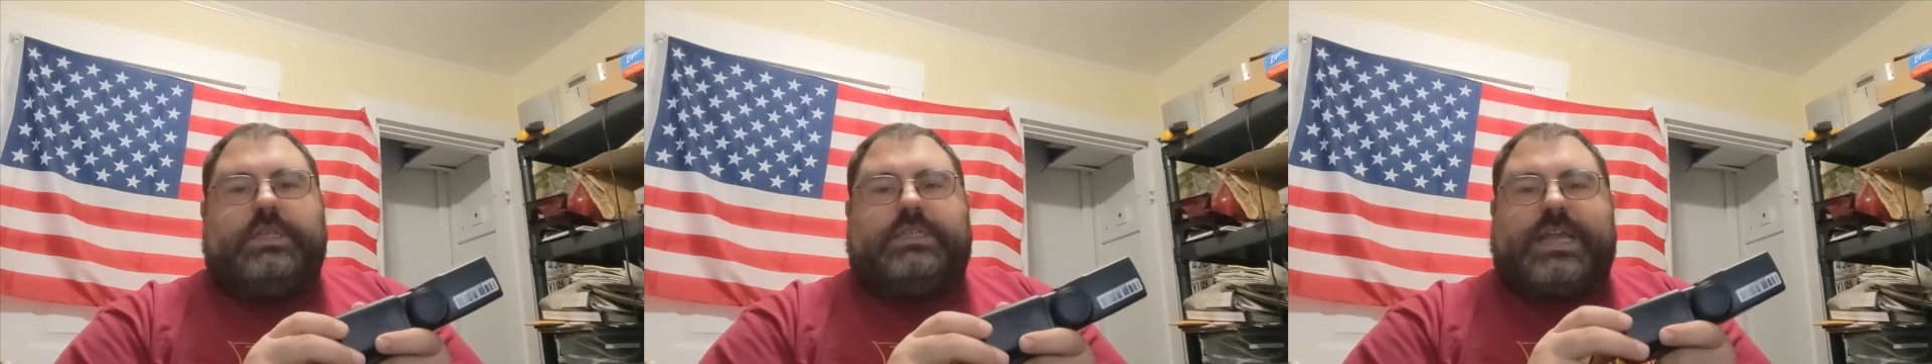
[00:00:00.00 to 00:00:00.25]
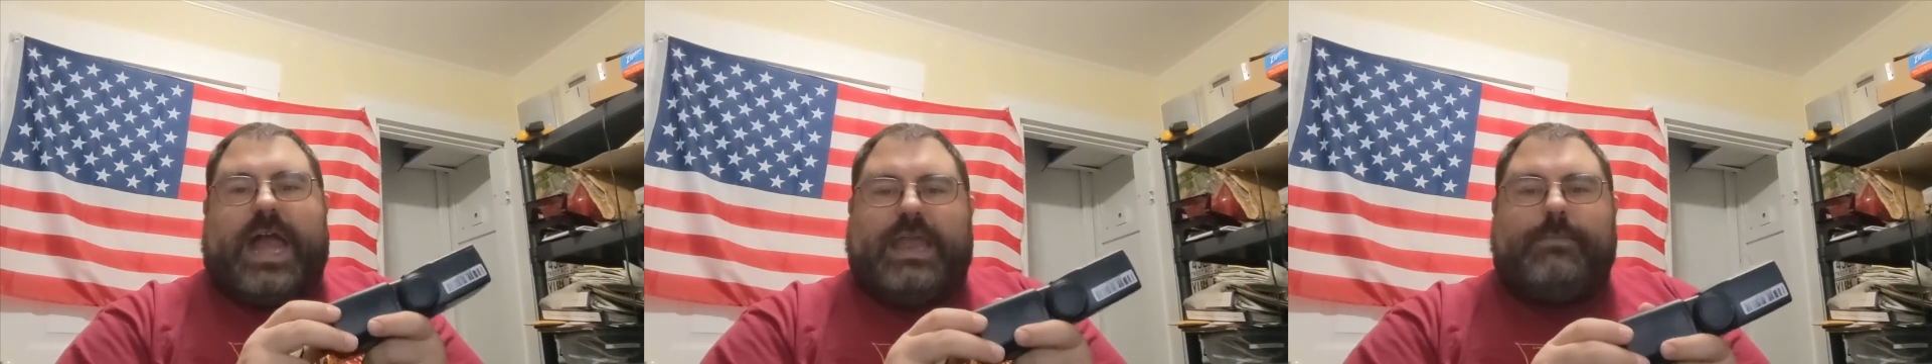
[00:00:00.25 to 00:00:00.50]

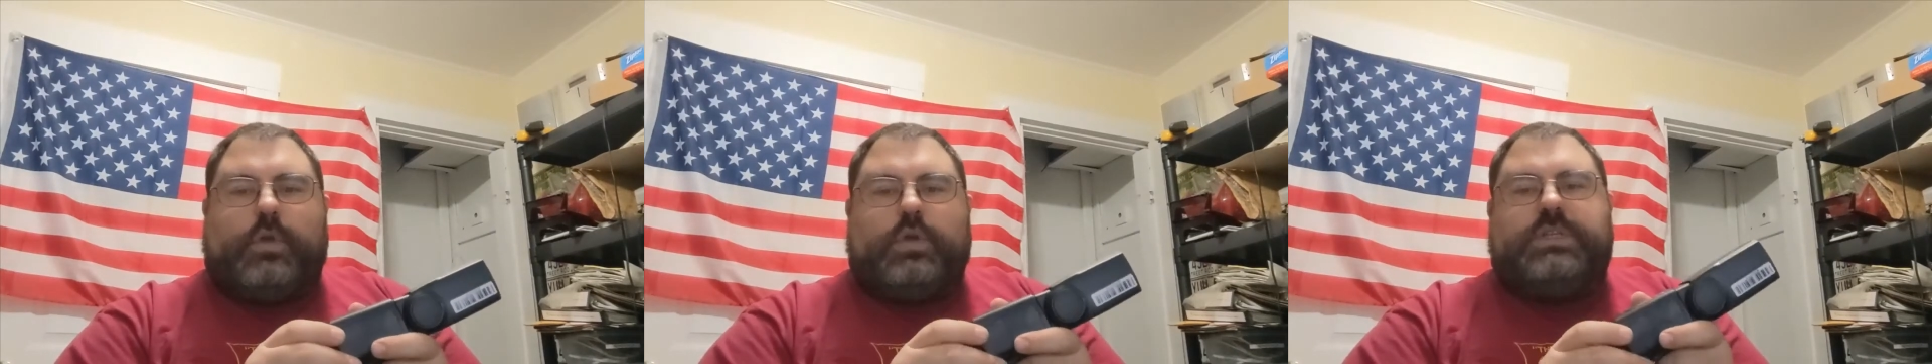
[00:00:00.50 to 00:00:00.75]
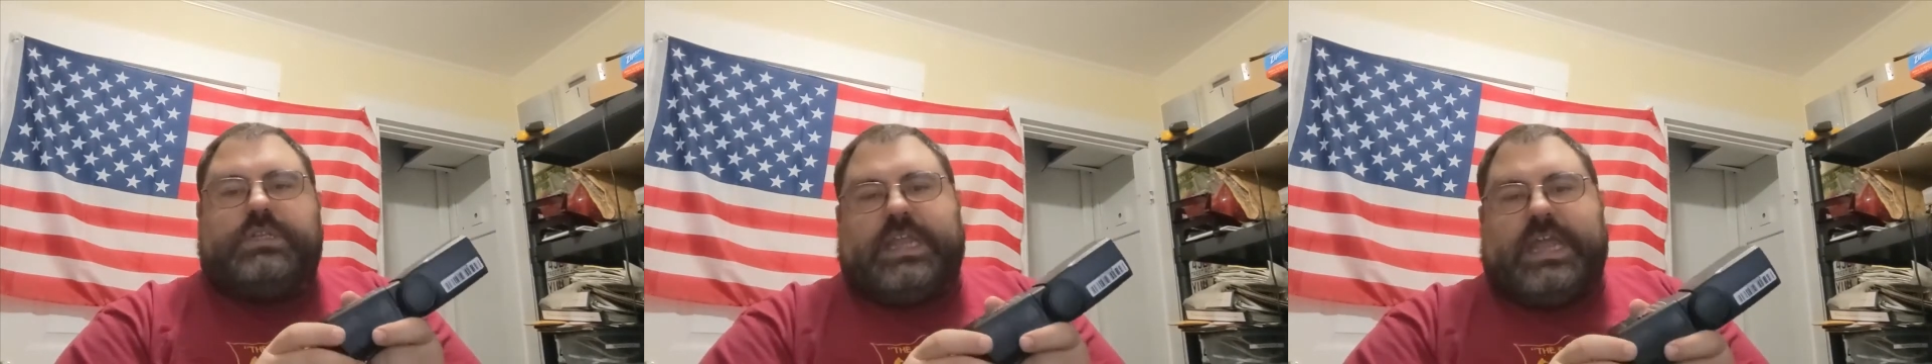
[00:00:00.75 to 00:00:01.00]
timer
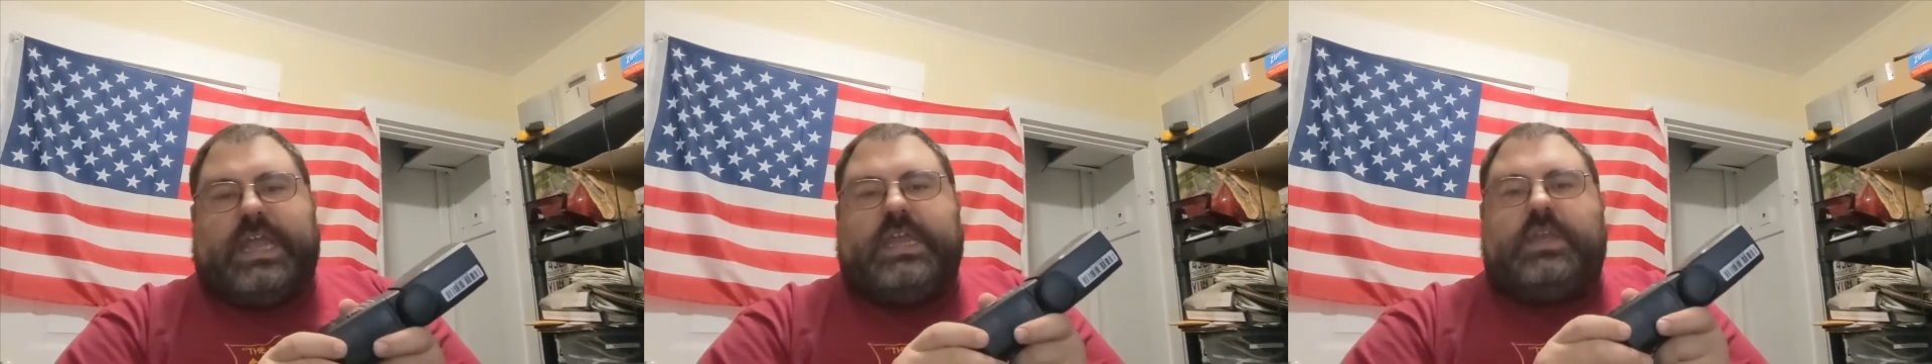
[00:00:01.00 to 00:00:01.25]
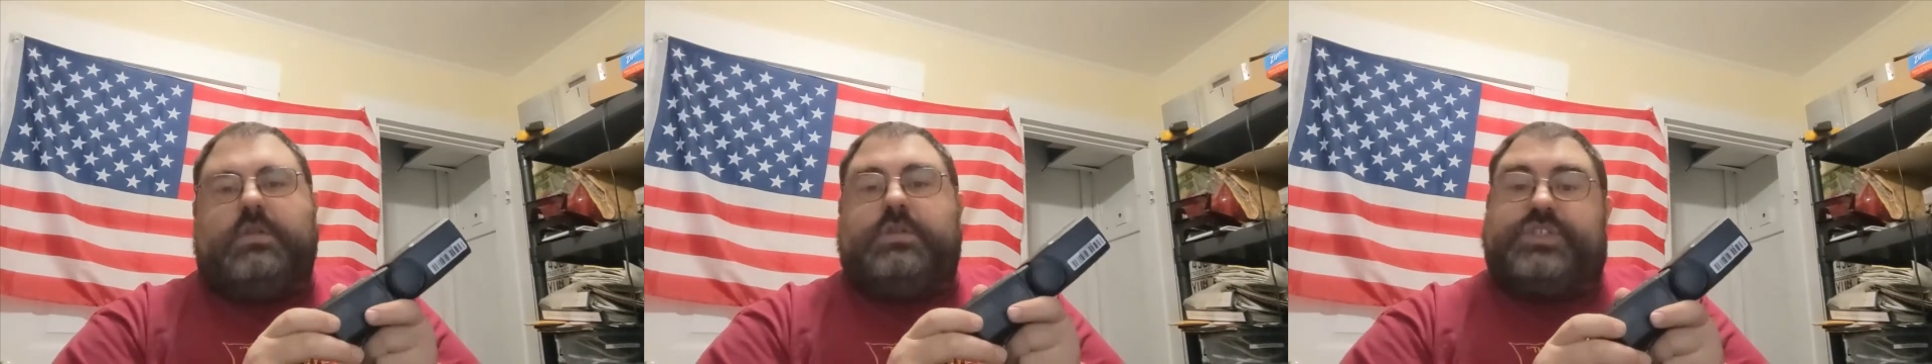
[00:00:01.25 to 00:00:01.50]

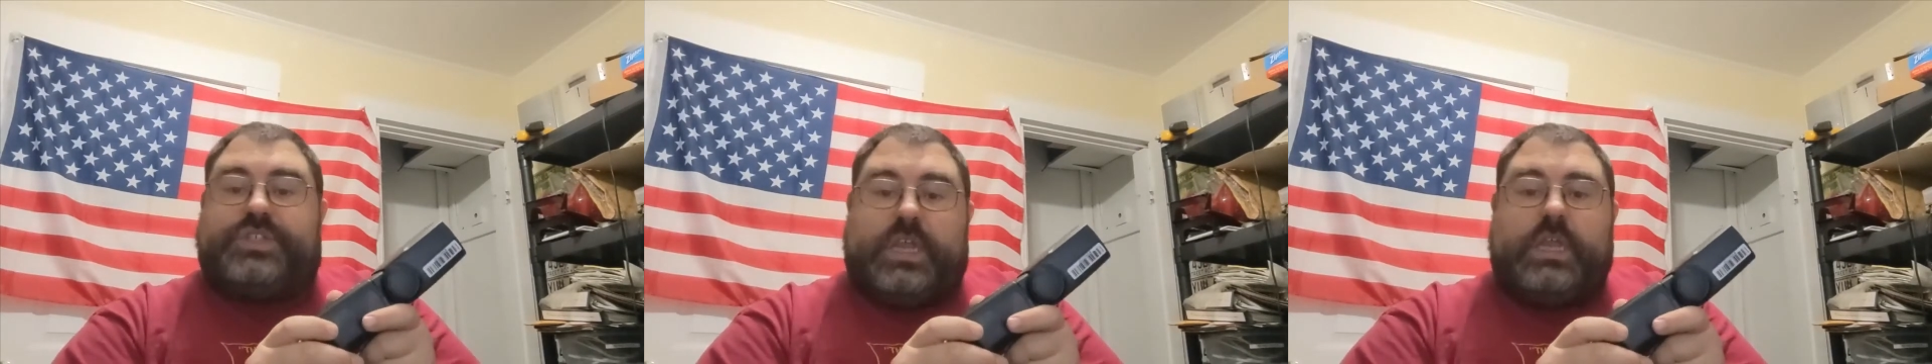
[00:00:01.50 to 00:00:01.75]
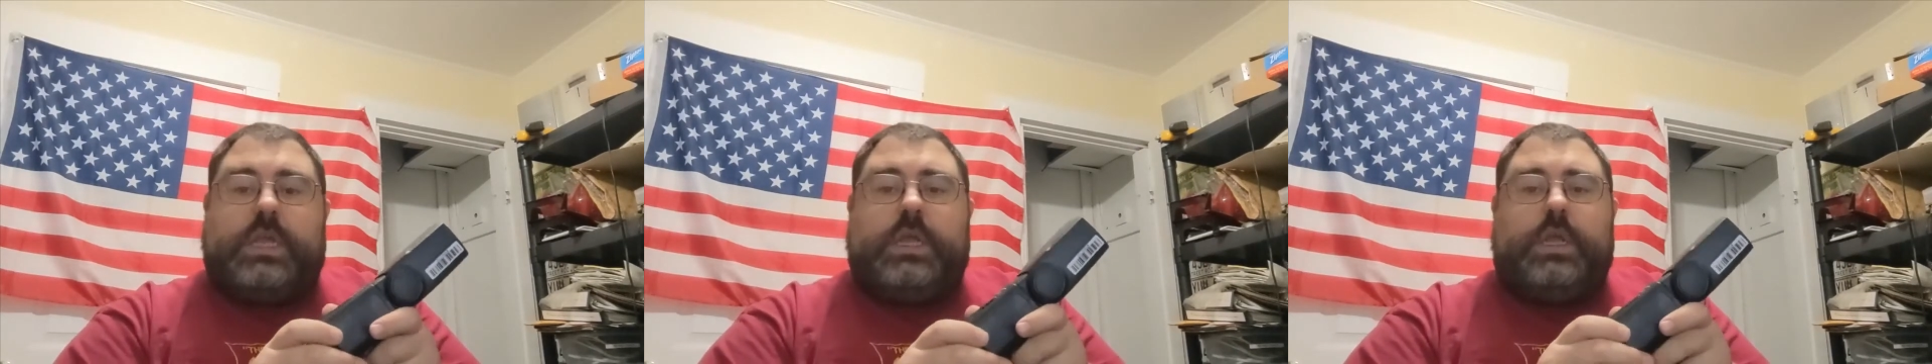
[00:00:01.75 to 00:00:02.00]
delayed
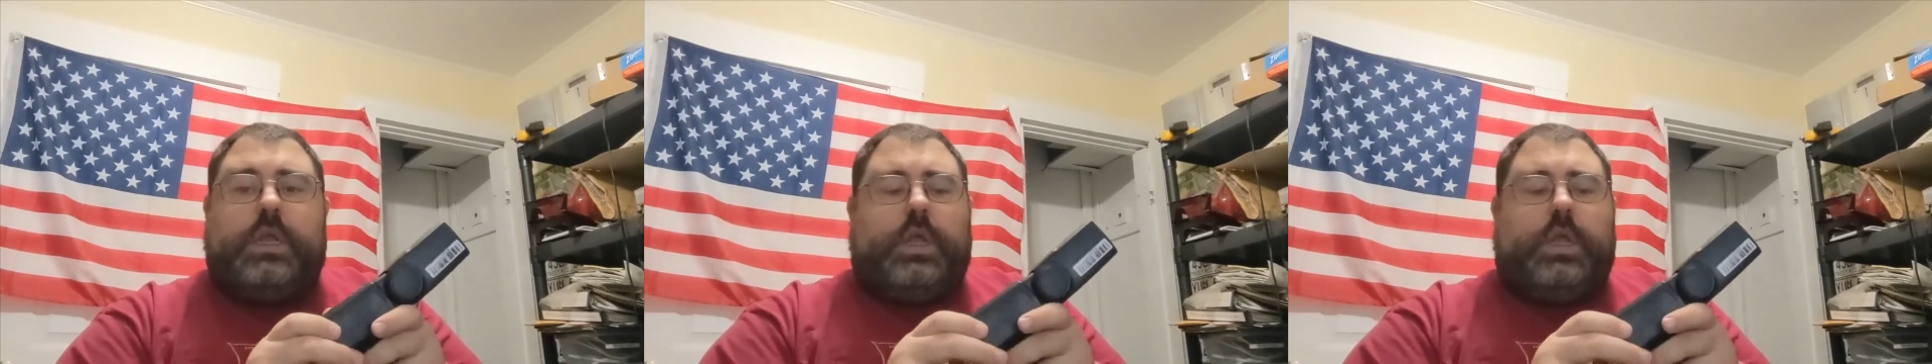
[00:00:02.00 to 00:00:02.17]
sync